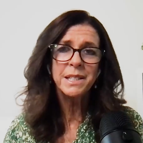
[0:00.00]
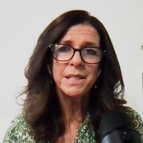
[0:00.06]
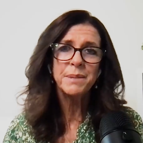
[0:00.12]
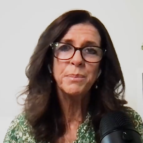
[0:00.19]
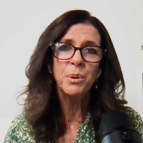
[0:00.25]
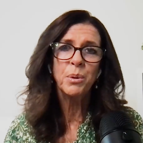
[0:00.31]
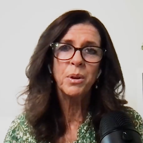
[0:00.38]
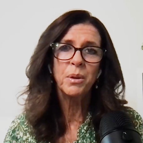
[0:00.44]

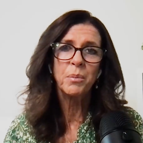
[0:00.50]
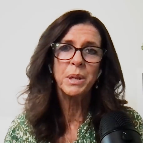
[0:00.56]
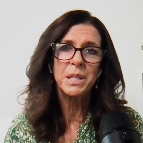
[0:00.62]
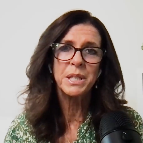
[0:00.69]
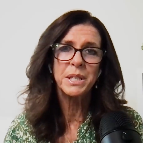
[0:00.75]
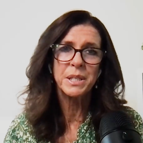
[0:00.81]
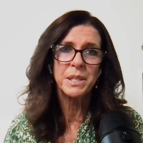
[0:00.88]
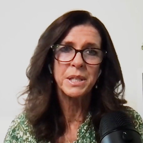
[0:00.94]
small and we
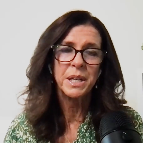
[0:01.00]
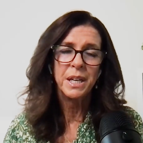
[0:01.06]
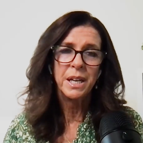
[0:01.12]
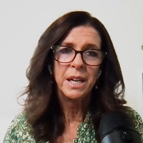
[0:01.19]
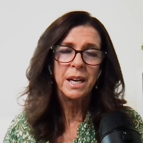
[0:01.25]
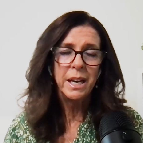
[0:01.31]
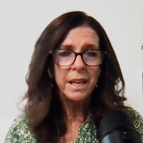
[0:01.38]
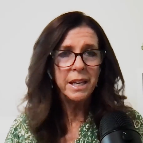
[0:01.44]
just
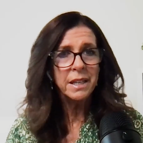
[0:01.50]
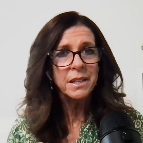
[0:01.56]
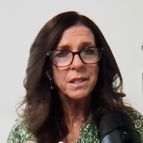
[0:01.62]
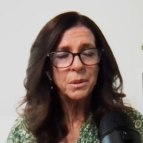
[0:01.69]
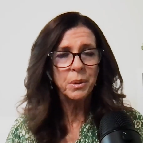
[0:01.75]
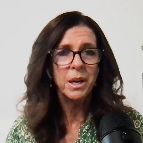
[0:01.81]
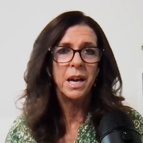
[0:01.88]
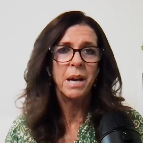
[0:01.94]
link it
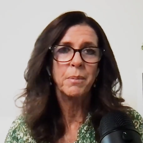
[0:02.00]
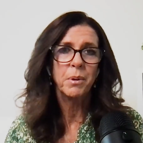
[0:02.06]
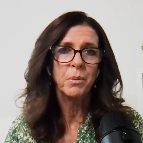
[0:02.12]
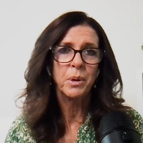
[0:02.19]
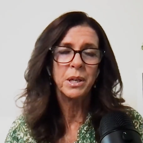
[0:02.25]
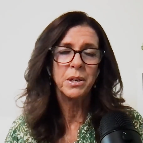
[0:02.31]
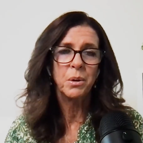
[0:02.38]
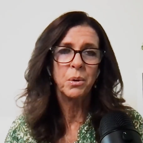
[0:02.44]
to a habit
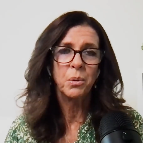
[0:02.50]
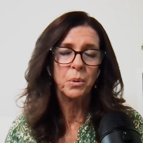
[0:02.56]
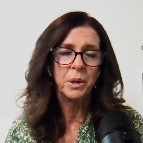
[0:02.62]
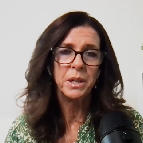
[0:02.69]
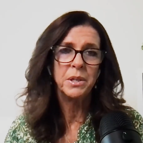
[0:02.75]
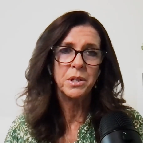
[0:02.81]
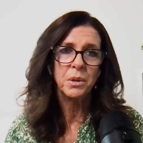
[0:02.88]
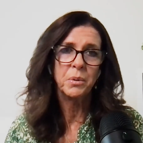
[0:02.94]
we're
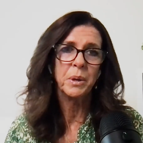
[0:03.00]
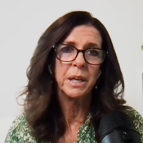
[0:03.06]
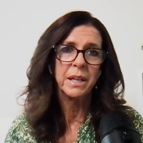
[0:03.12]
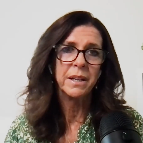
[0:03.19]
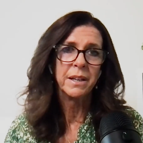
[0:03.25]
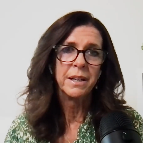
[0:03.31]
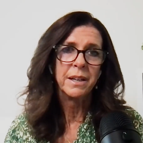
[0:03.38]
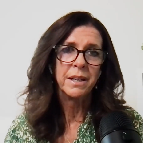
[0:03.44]
already
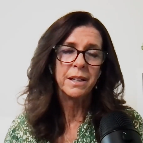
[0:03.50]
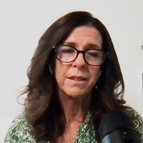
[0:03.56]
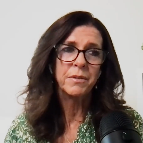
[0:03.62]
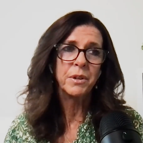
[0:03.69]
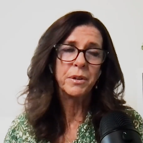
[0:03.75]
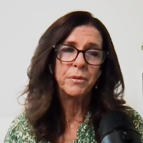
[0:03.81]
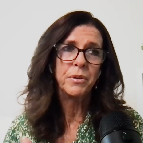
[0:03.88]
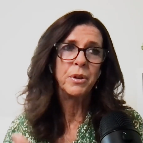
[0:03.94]
doing, like I've
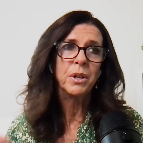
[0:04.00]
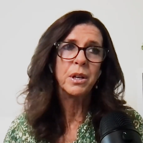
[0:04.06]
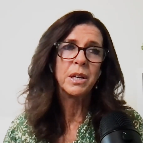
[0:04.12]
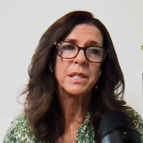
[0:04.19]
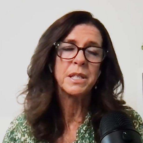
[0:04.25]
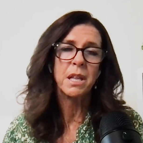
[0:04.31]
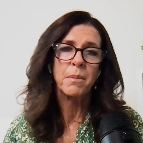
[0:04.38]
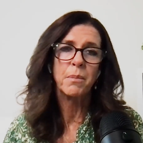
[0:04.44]
got a few
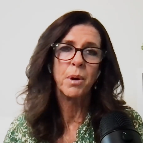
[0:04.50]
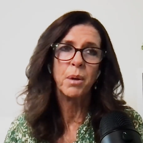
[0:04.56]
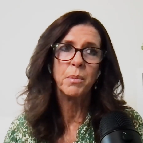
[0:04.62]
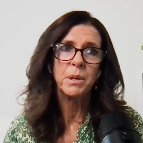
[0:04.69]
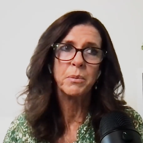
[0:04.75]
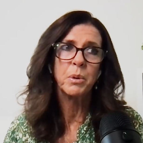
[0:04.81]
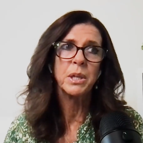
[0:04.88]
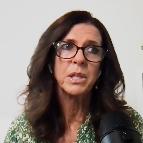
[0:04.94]
clients at the
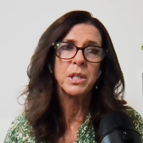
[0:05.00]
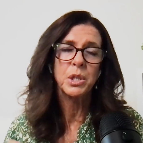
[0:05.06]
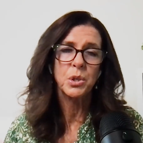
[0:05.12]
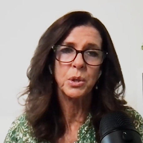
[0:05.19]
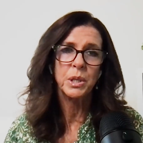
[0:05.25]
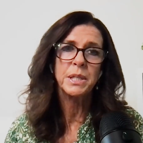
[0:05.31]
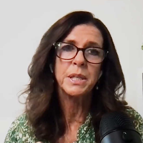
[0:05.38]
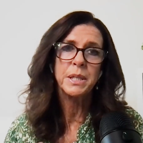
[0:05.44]
moment where
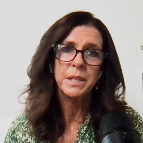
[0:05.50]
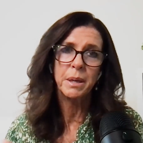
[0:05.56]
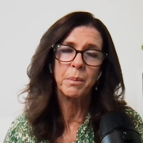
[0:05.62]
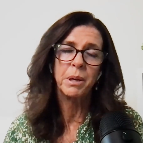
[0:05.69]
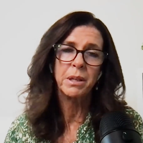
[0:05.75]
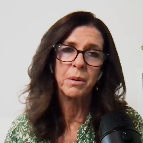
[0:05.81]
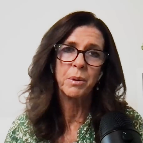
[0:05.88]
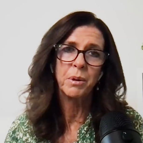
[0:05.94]
stress is
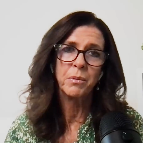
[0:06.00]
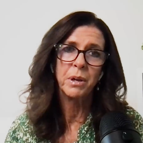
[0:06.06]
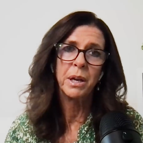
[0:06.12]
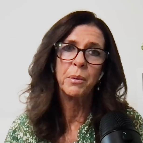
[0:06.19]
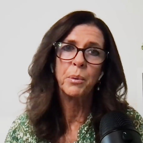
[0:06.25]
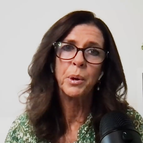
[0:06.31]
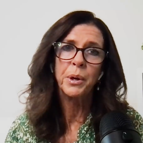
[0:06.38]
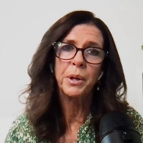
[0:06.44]
something that we're
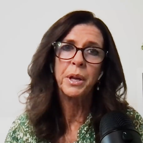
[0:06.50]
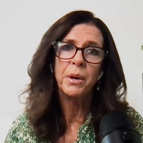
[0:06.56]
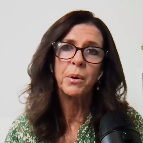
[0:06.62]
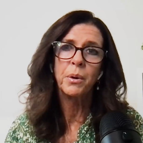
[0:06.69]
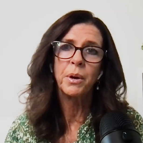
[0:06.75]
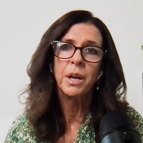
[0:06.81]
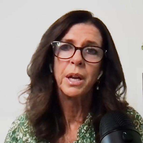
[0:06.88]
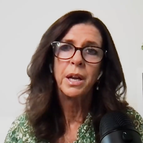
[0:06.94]
really working
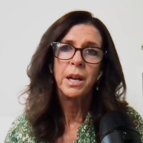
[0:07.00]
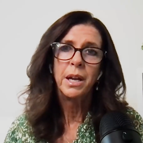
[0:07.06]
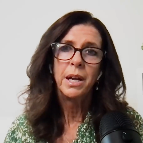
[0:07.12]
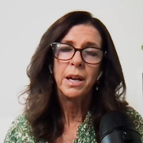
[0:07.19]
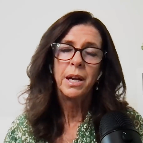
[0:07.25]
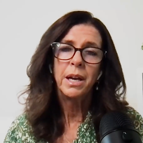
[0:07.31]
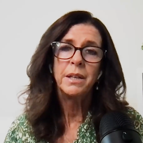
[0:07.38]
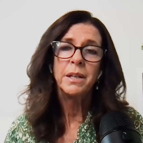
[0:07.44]
on,
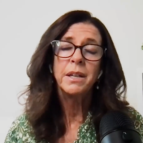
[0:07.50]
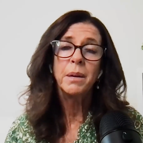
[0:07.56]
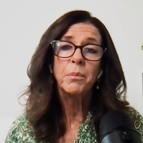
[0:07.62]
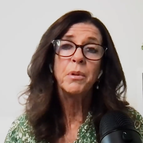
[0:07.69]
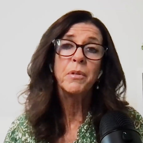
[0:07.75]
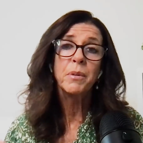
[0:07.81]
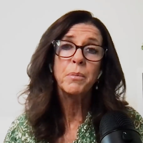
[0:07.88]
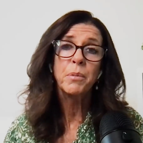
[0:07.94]
and a
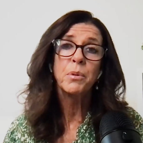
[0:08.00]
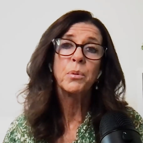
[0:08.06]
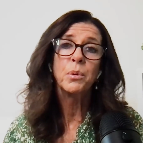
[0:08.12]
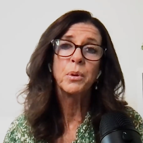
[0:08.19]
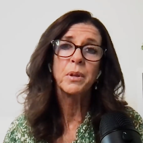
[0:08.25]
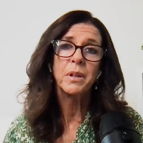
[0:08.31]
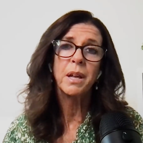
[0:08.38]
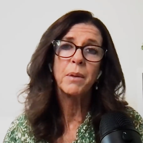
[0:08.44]
number of them
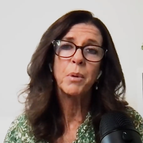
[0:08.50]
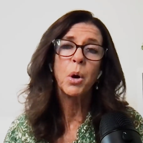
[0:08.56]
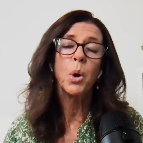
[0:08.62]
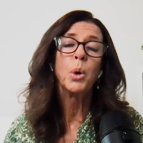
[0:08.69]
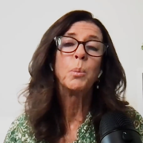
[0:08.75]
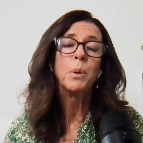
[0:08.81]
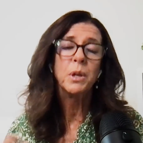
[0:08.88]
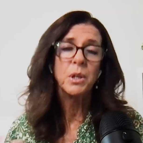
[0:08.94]
thought they were
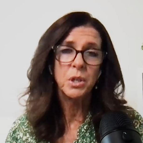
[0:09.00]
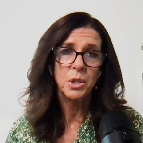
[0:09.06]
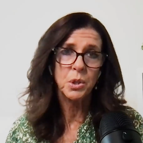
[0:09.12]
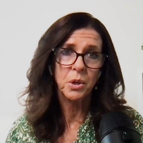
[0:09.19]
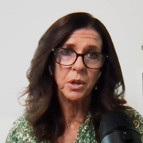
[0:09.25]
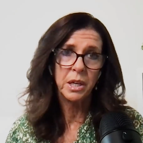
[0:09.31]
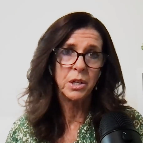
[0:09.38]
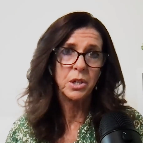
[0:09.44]
open to
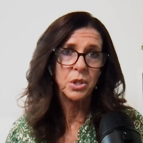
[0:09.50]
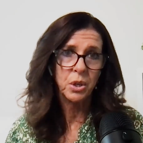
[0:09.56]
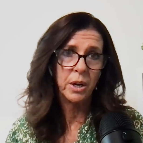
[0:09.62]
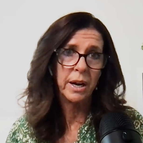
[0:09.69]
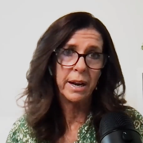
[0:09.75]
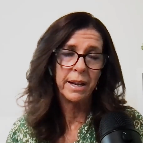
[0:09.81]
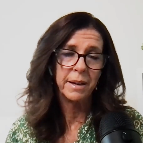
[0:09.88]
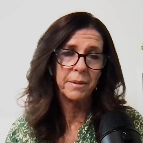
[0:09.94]
trying
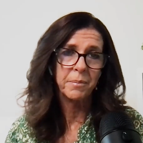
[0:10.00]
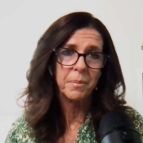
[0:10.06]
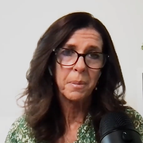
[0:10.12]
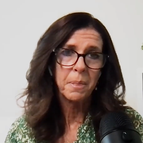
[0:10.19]
journaling.